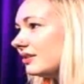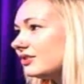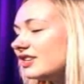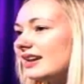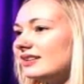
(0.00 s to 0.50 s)

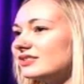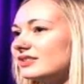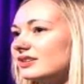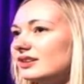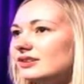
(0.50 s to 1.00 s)
change,
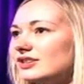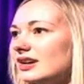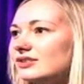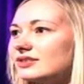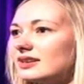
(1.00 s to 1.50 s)
huge change
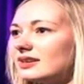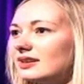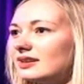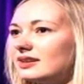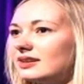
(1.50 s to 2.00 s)
that
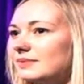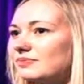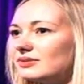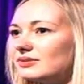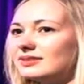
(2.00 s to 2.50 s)
Liberal,
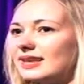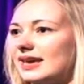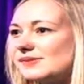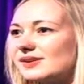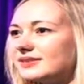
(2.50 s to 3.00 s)
Labour,
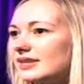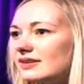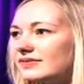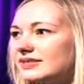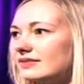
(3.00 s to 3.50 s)

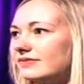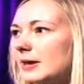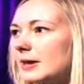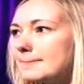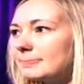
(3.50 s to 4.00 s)
Conservative
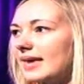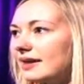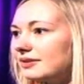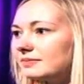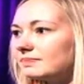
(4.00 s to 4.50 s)

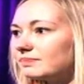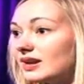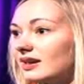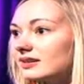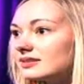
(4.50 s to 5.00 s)
cannot bring
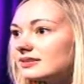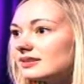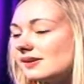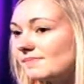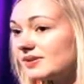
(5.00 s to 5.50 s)
us,
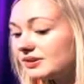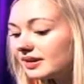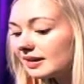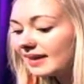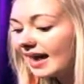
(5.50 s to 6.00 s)
but UKIP
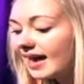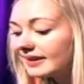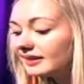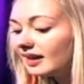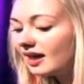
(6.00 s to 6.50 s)
can.
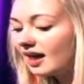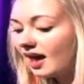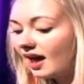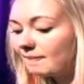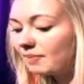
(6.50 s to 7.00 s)
Yeah.
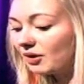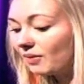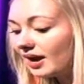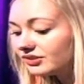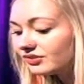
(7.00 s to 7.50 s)
But what I
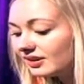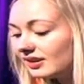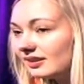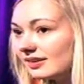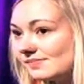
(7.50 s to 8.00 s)
truly
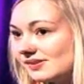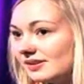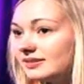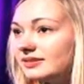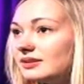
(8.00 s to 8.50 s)
think we need to do
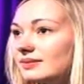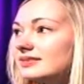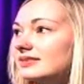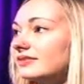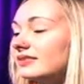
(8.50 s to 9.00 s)
is
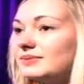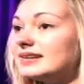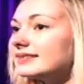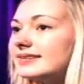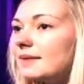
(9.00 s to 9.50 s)
we need to
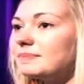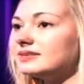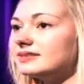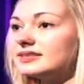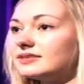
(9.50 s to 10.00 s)
tap into
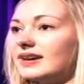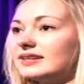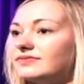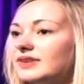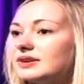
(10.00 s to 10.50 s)
disaffected
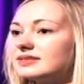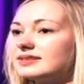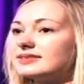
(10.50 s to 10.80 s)
voters